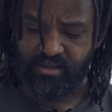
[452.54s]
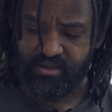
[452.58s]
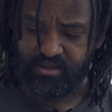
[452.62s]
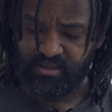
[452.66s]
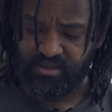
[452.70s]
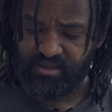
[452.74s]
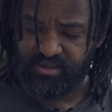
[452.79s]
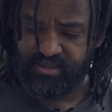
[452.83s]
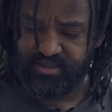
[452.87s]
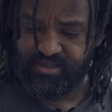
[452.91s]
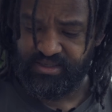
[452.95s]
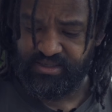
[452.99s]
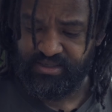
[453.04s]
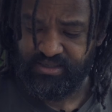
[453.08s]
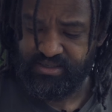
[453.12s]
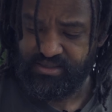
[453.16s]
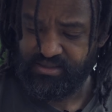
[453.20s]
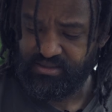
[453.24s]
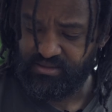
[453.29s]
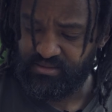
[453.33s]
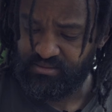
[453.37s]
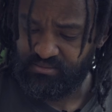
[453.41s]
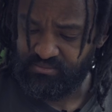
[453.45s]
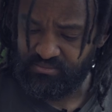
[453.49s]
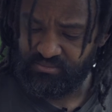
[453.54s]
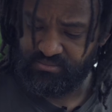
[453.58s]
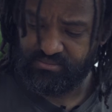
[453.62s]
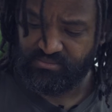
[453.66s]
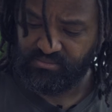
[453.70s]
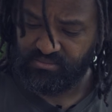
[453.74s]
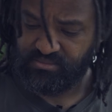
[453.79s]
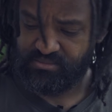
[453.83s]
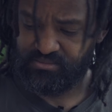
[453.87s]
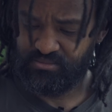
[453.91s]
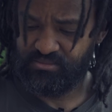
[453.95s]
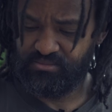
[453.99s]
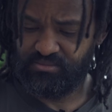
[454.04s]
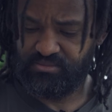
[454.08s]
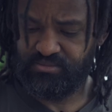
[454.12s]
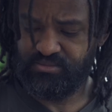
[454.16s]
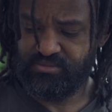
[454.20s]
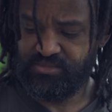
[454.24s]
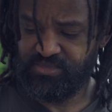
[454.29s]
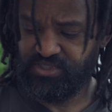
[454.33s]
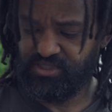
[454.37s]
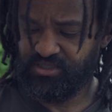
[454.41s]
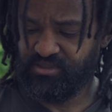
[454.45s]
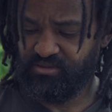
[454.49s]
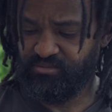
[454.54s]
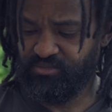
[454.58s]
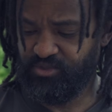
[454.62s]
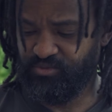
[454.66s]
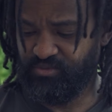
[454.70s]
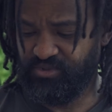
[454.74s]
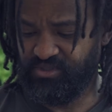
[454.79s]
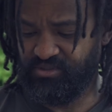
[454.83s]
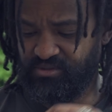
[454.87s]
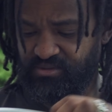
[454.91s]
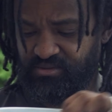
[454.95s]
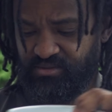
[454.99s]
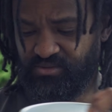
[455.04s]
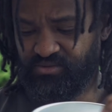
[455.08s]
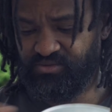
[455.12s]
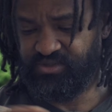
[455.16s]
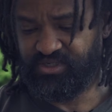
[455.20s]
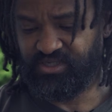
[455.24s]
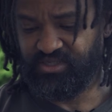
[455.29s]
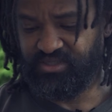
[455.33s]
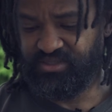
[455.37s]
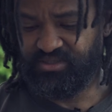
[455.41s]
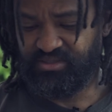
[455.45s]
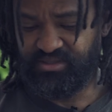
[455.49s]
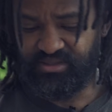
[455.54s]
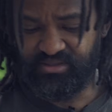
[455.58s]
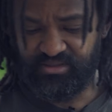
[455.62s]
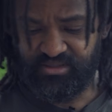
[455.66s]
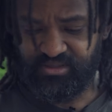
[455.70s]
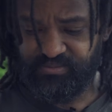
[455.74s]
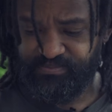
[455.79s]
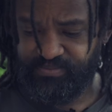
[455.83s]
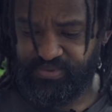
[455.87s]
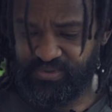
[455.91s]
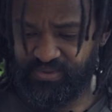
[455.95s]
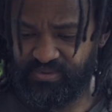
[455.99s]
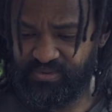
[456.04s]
and I can quickly set it up.